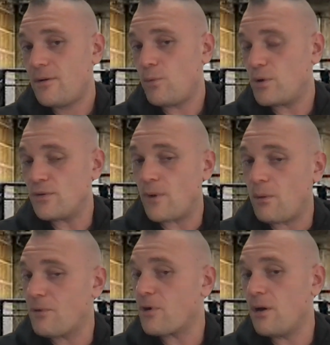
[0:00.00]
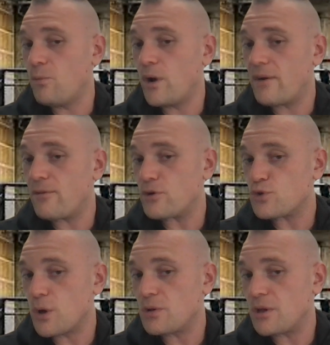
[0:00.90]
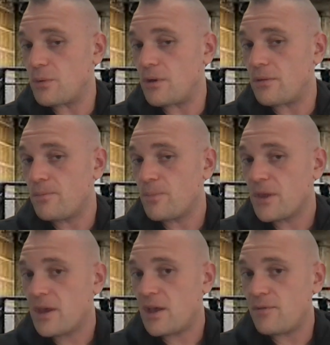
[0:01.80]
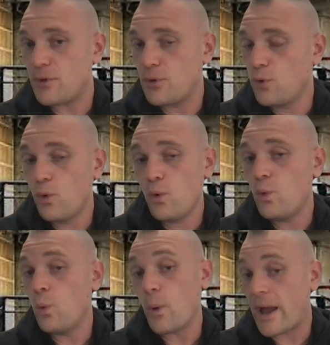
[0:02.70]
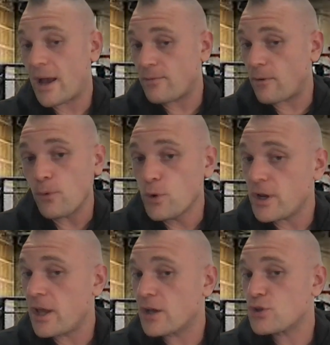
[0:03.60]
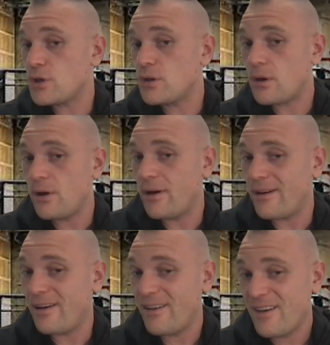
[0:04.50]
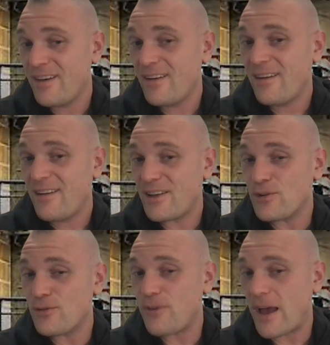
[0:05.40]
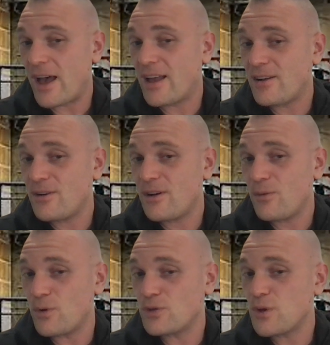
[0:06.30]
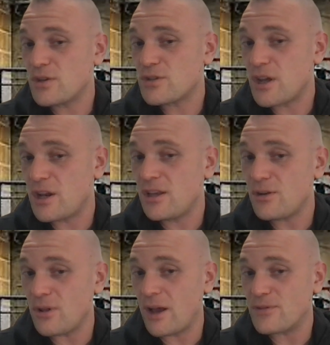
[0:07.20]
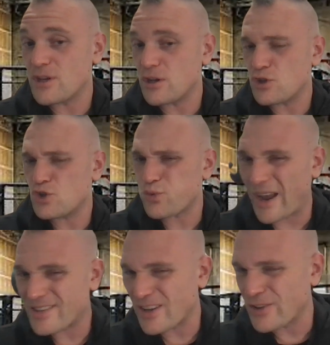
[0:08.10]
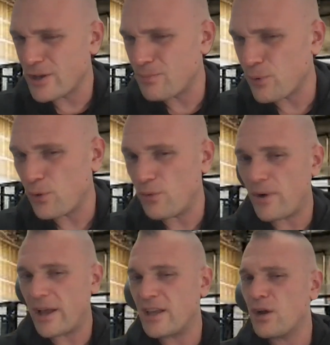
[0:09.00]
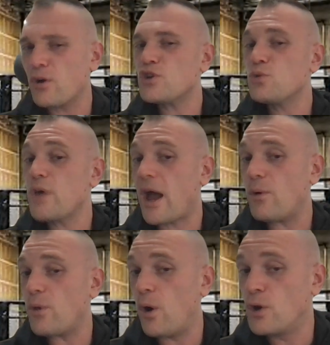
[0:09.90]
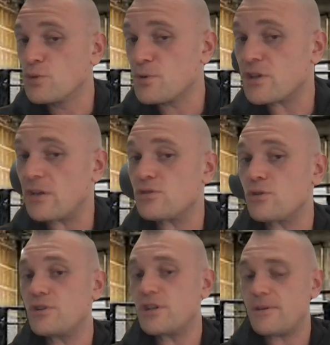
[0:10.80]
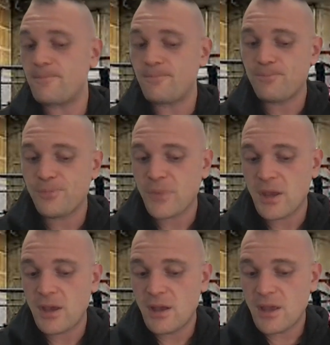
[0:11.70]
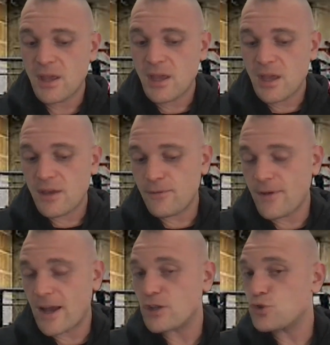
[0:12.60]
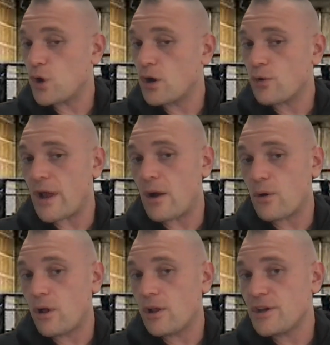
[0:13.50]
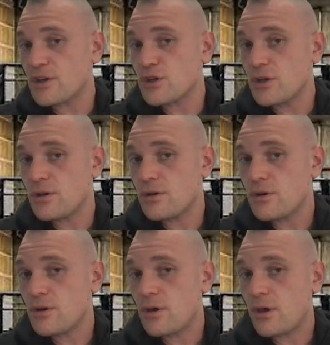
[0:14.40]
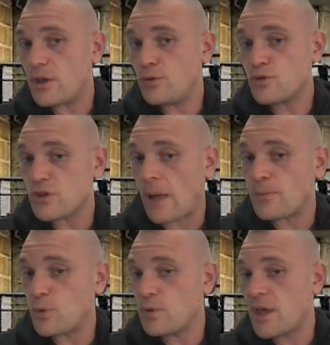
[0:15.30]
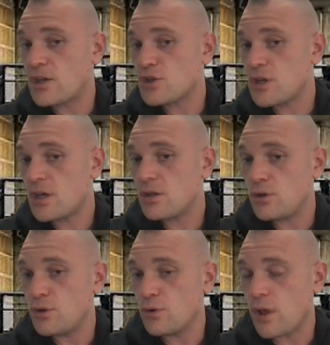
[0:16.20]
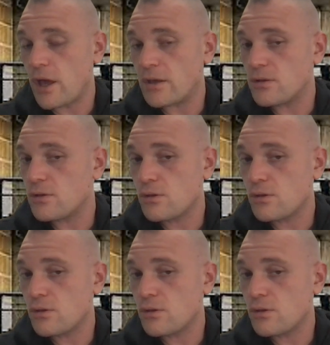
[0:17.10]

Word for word: when you overcome whatever you're struggling with. If you have a food addiction and you're fat, once you get skinny, your life is going to drastically improve. I can guarantee you that with 100% certainty. you got a drug or an alcohol addiction and you stop doing that shit and you're like,